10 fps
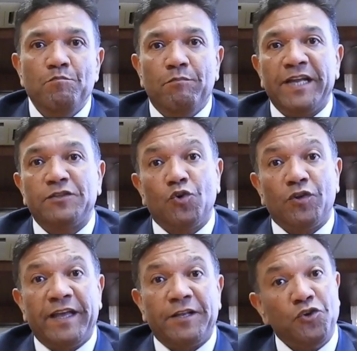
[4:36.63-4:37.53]
make
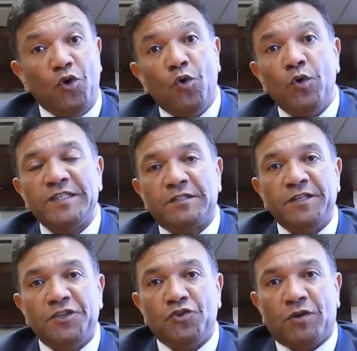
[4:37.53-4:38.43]
sure that you always
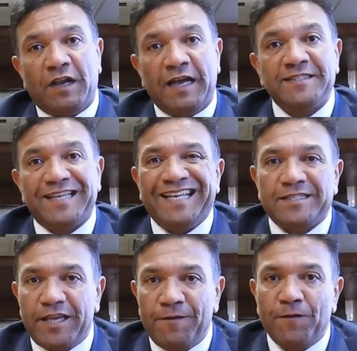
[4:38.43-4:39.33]
treat your clients
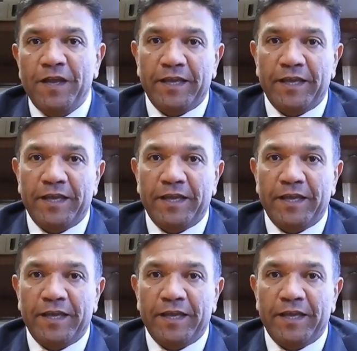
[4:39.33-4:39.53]
as if